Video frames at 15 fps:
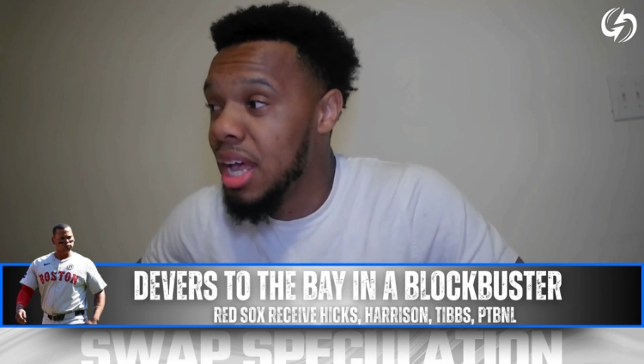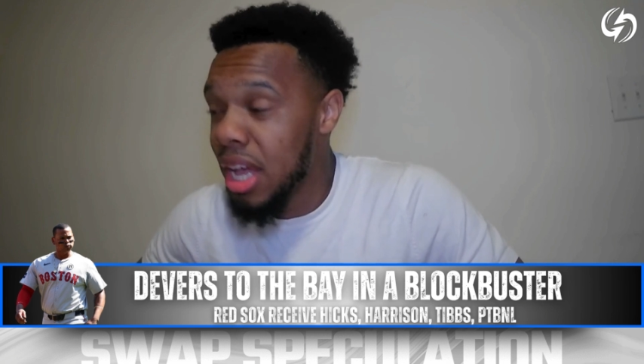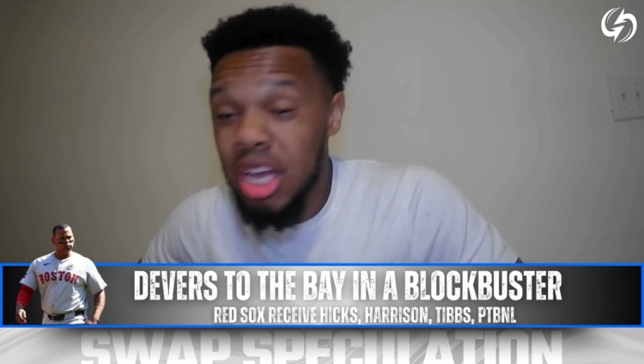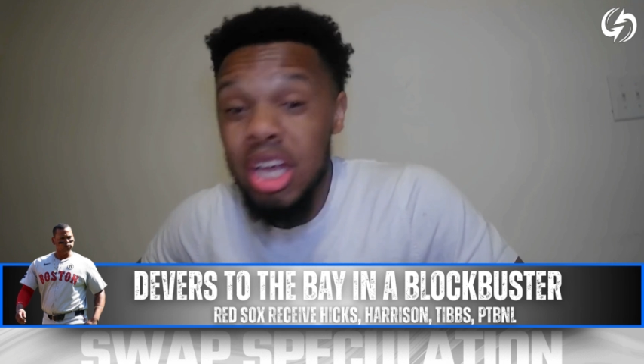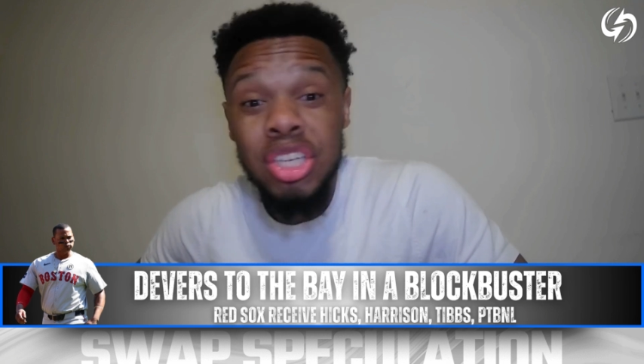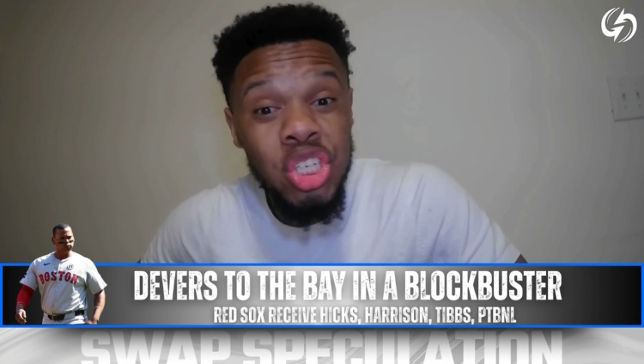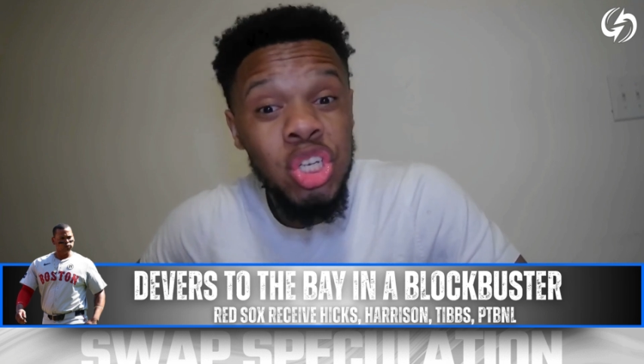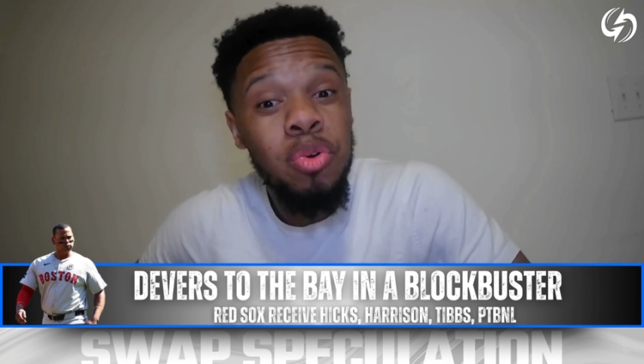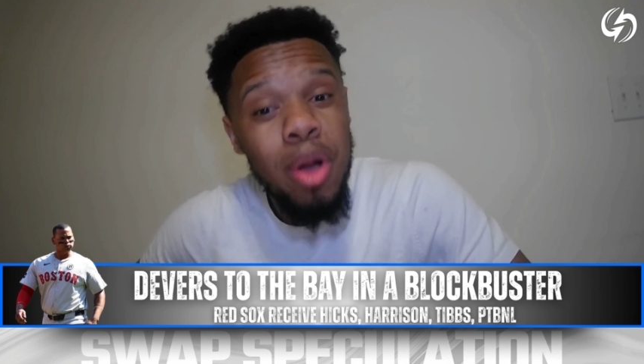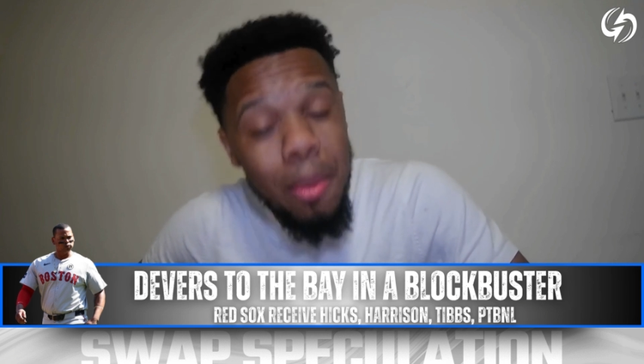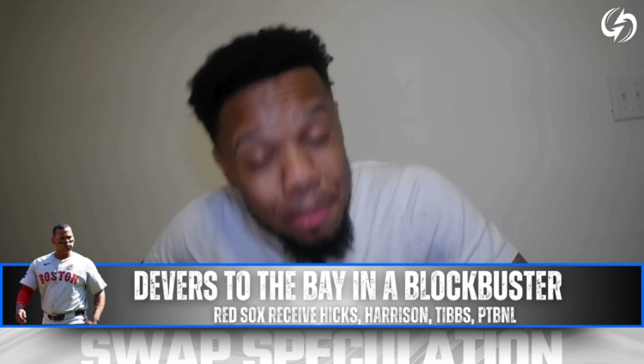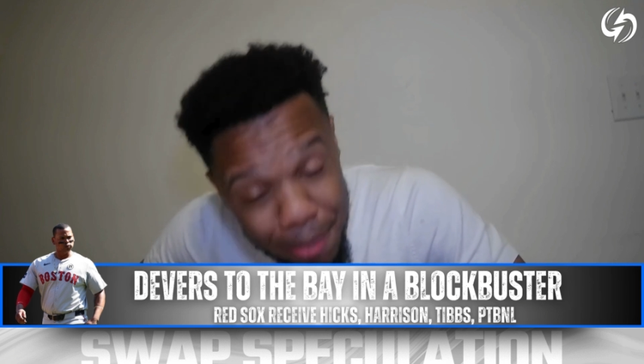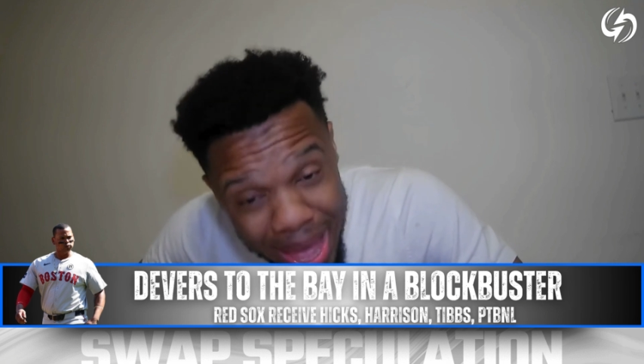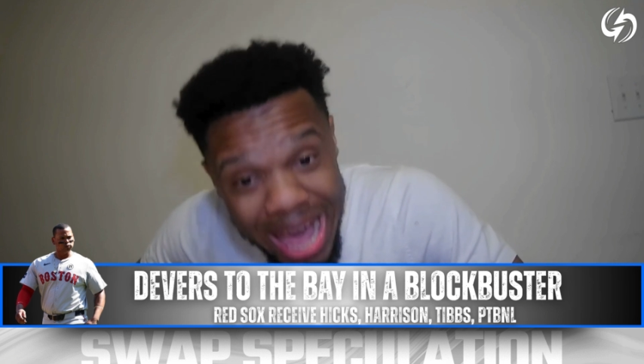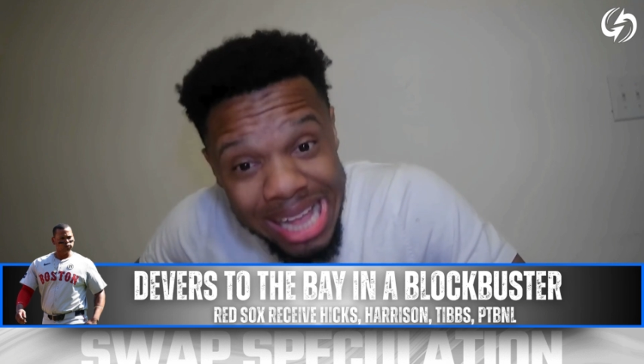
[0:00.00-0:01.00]
could you
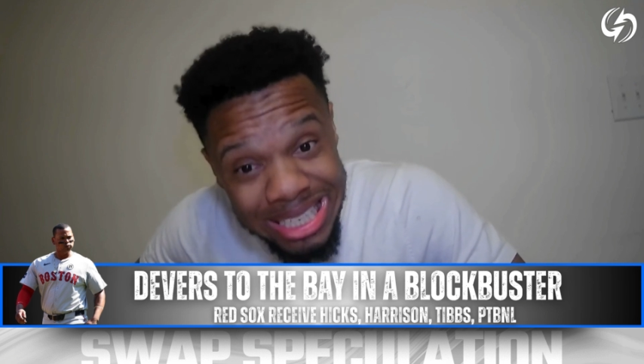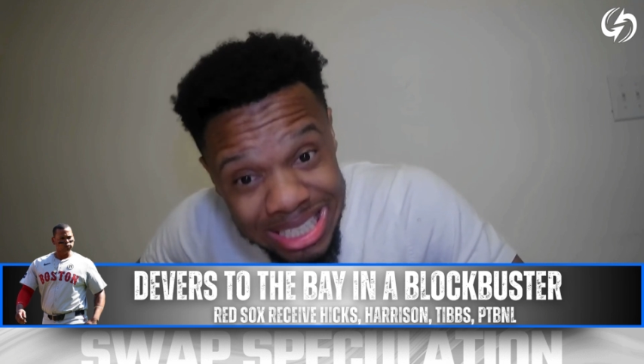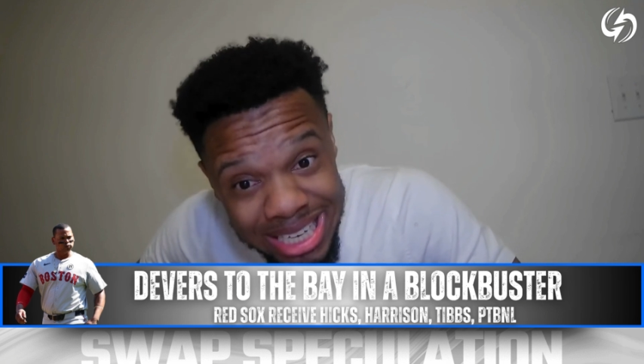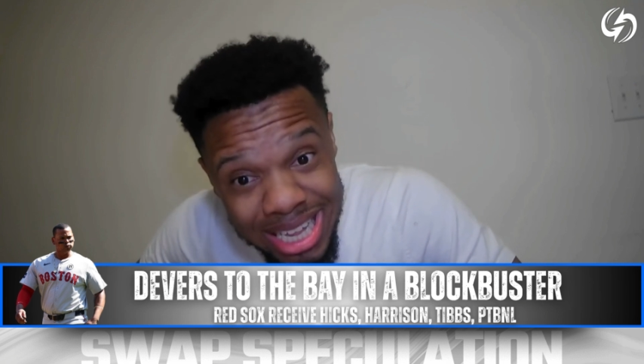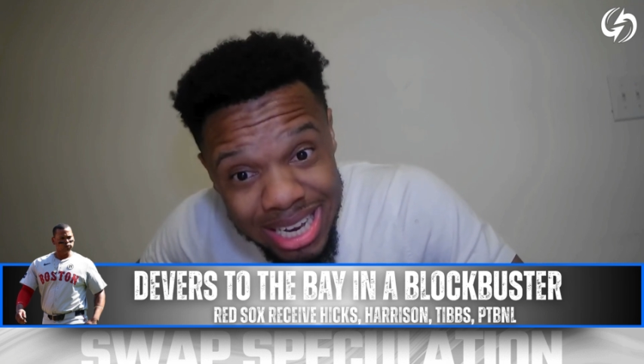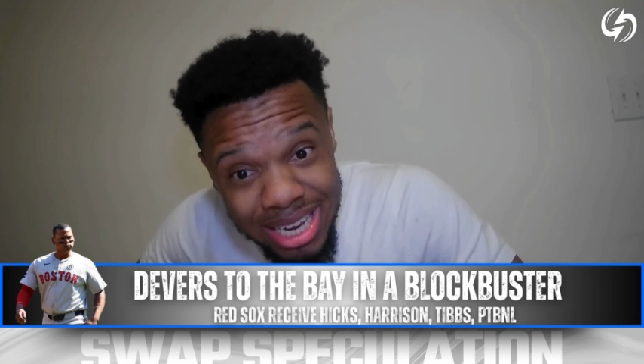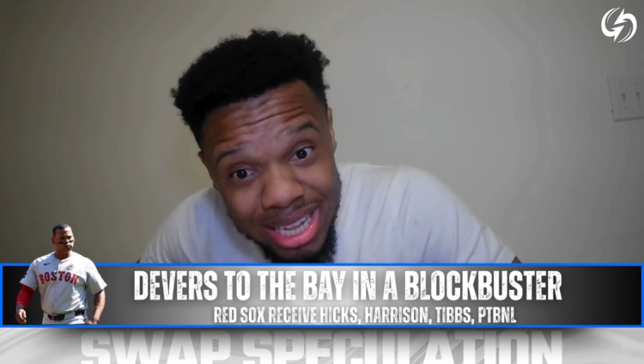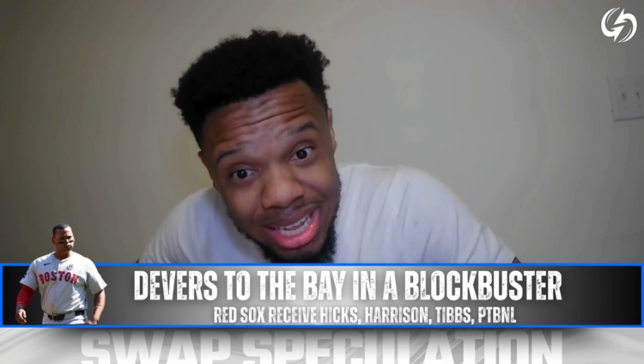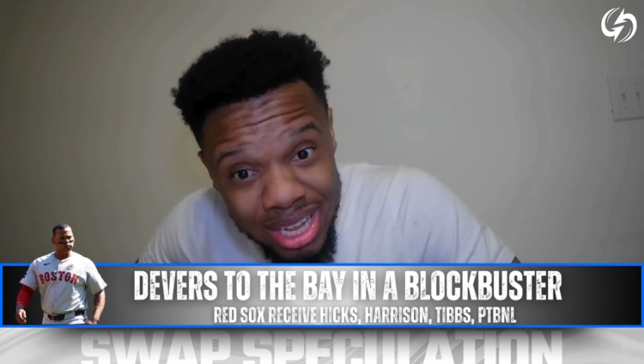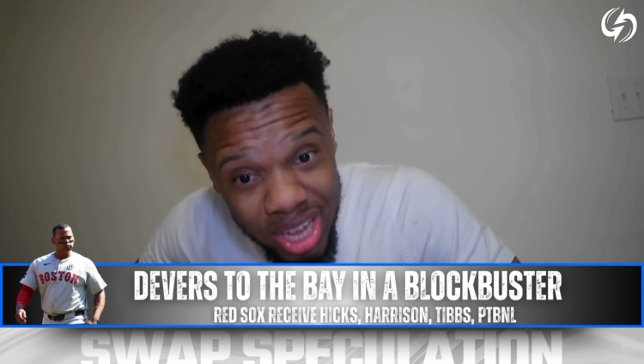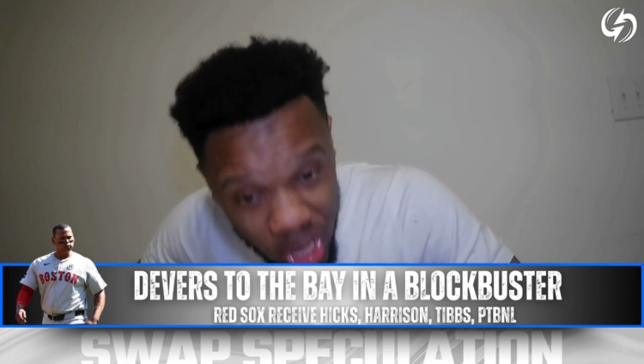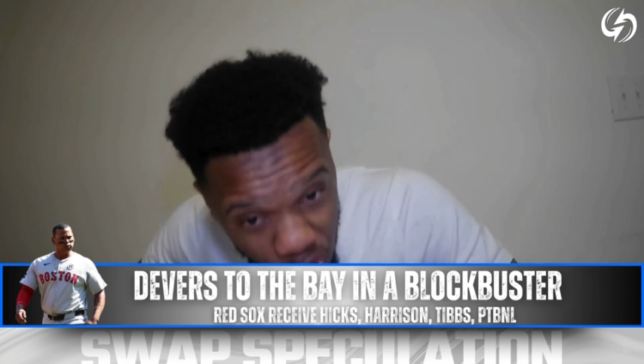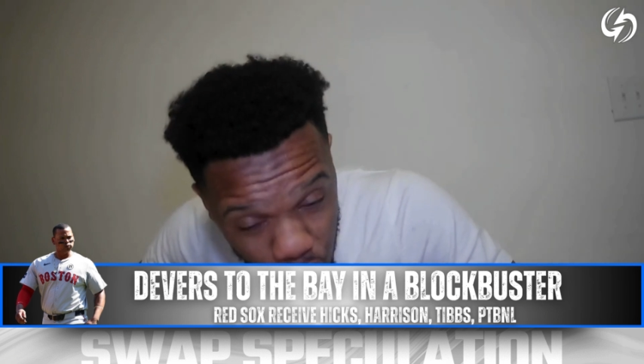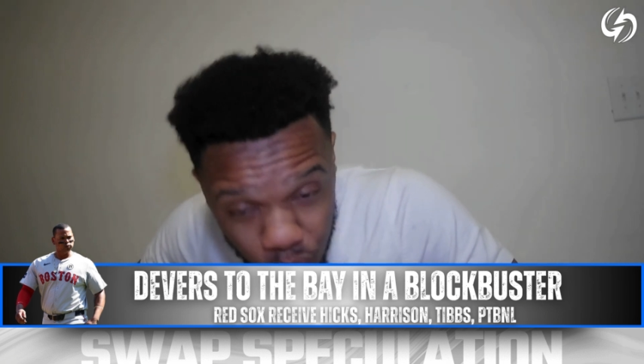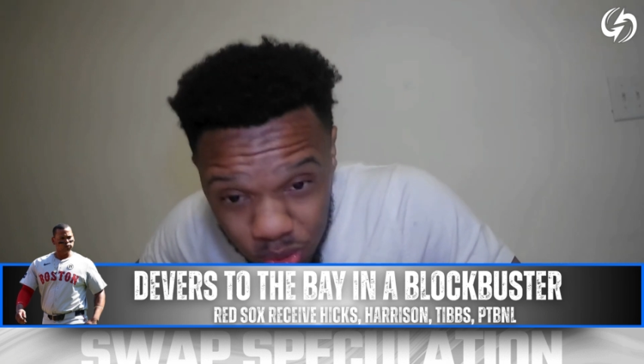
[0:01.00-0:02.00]
imagine
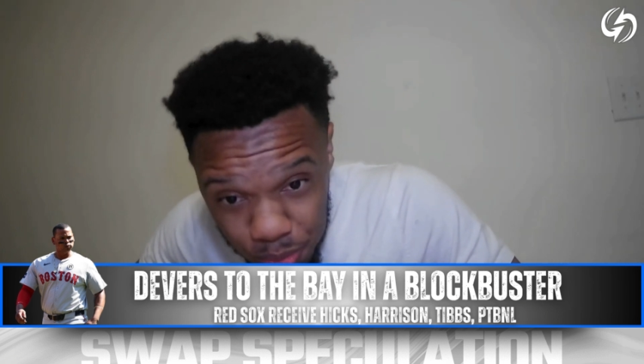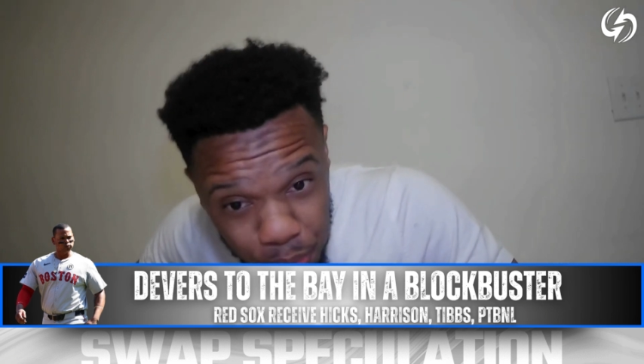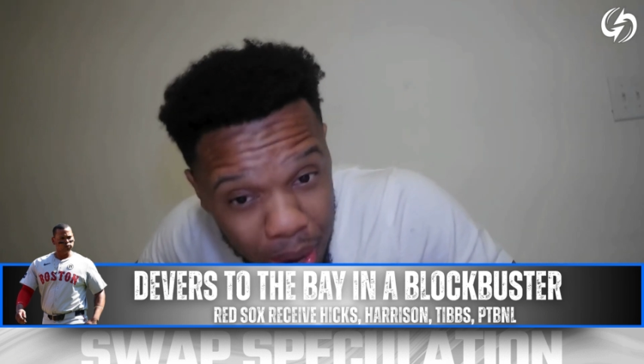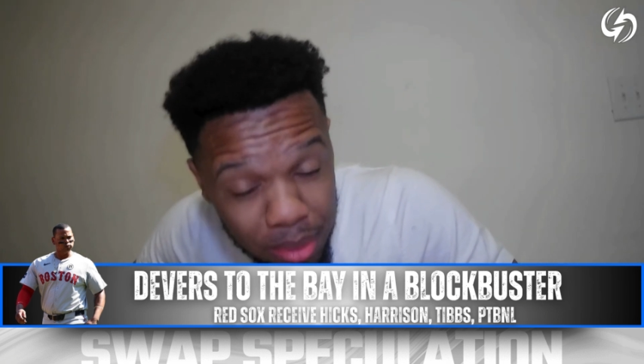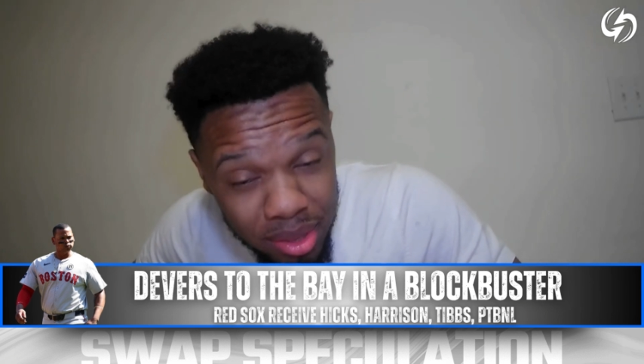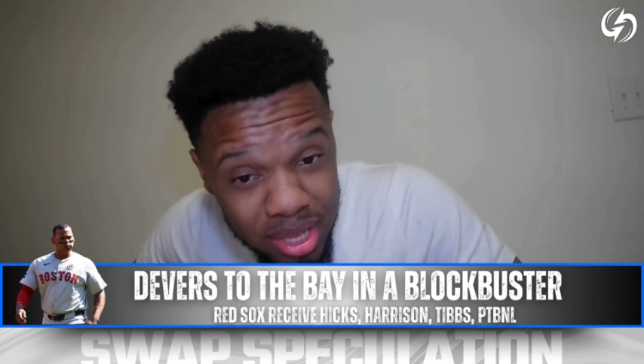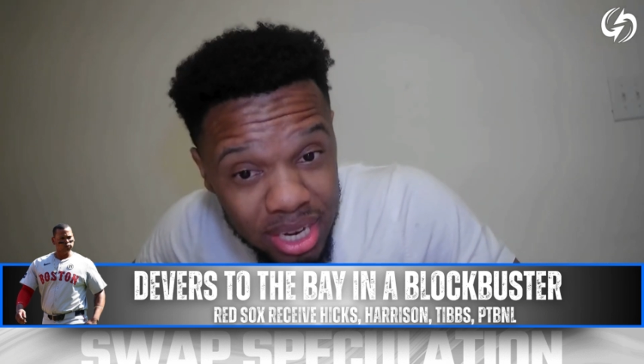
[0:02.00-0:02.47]
who's probably